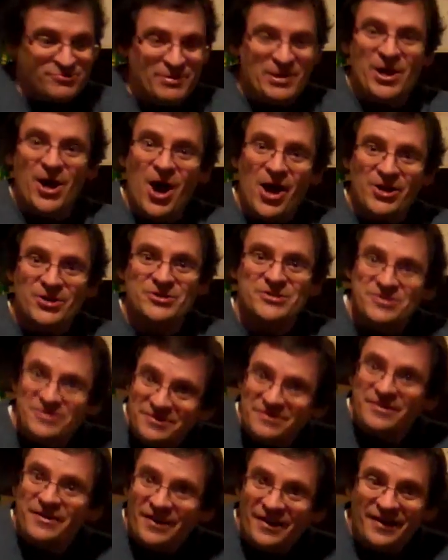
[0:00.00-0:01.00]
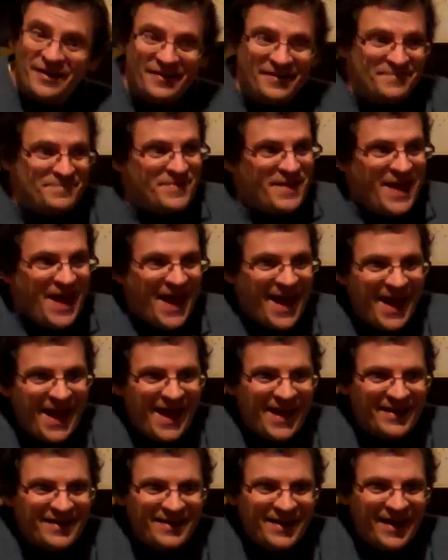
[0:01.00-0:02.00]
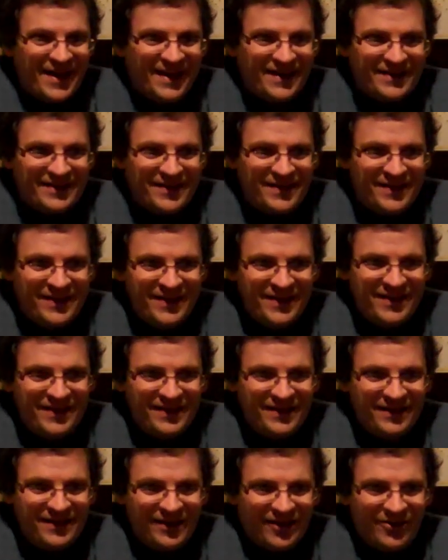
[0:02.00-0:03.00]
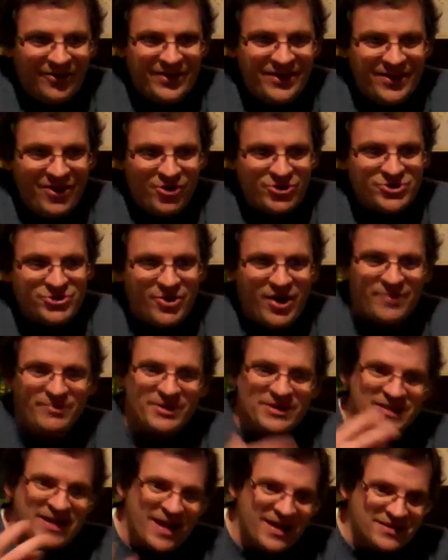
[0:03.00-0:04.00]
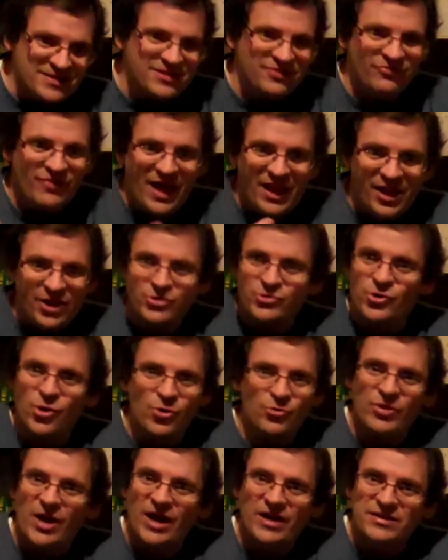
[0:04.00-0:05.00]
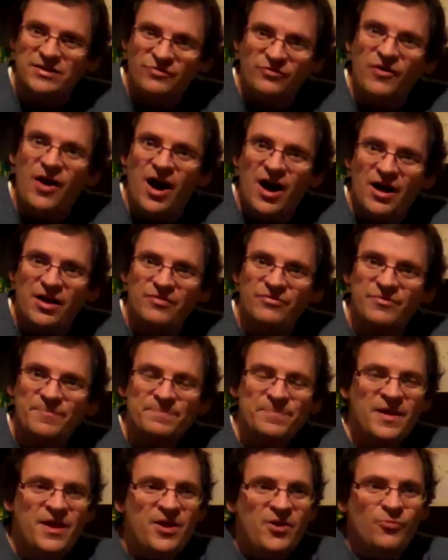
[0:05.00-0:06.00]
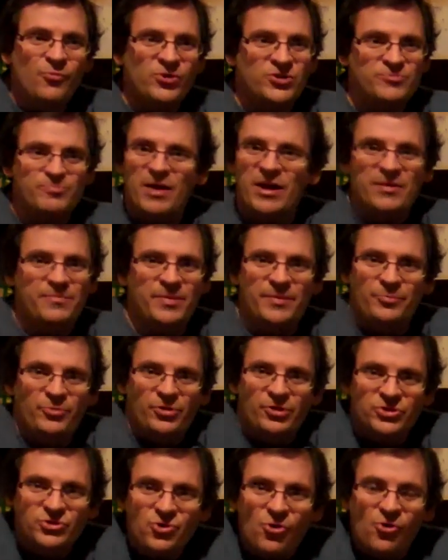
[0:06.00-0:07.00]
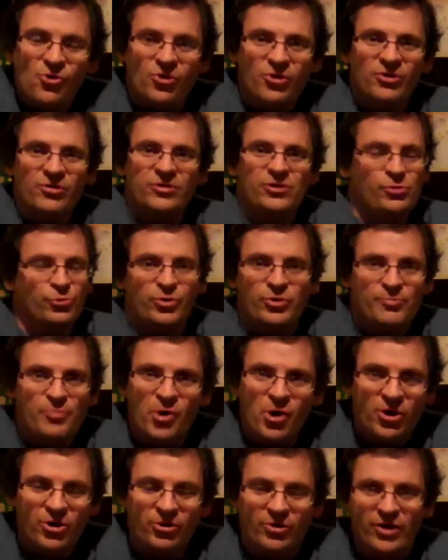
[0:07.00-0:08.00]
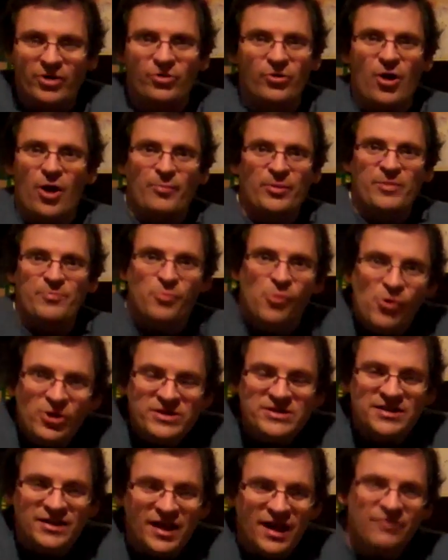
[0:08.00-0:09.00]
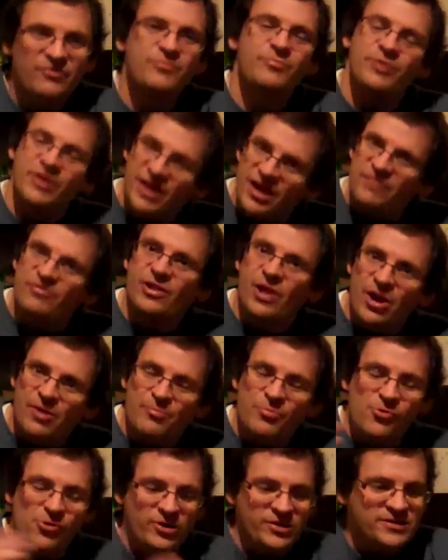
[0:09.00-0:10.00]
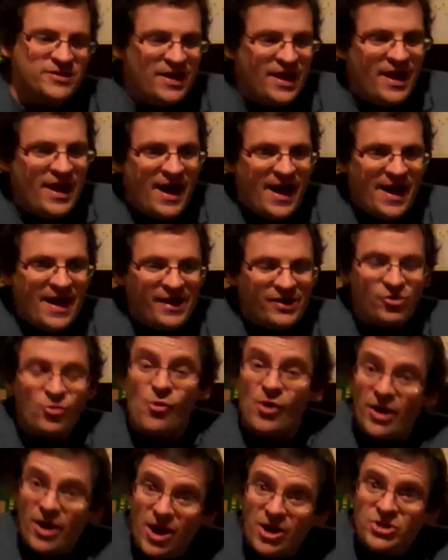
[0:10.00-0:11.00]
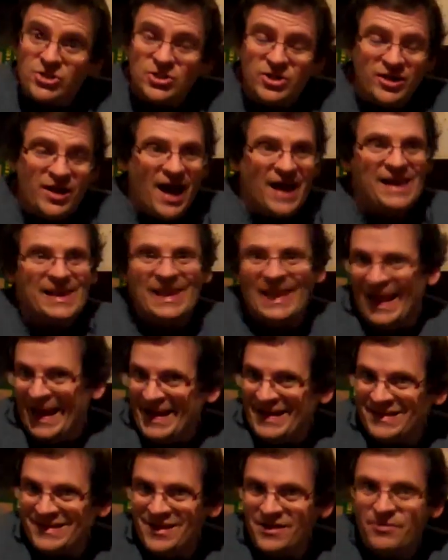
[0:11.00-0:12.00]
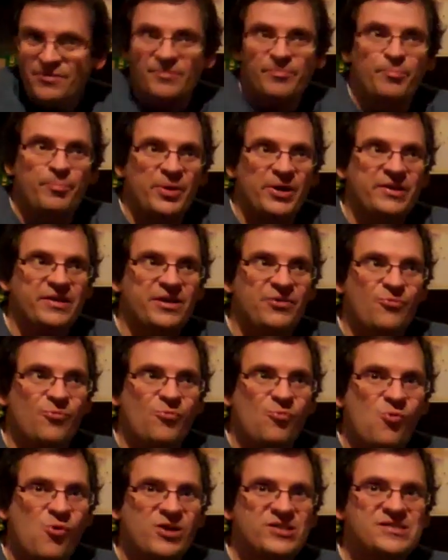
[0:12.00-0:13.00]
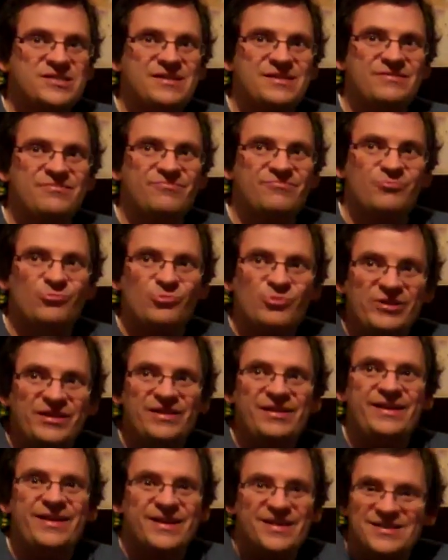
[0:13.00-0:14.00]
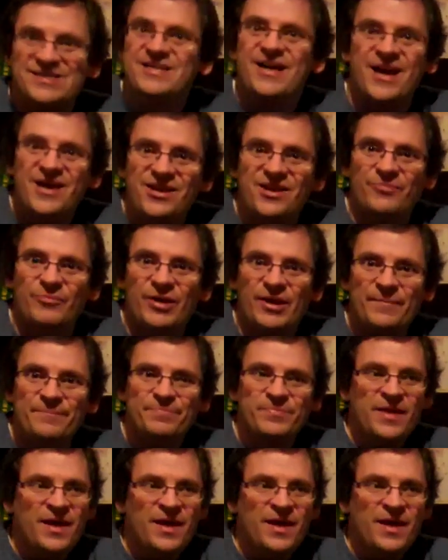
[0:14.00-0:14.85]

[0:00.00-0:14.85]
I was being honest. And he, he also had me taste the Valandro 95, which many people adore, including Parker. I don't know how many points he gave it, but he gave it a lot of points. And quite honestly, I liked it, but it wasn't really exciting me.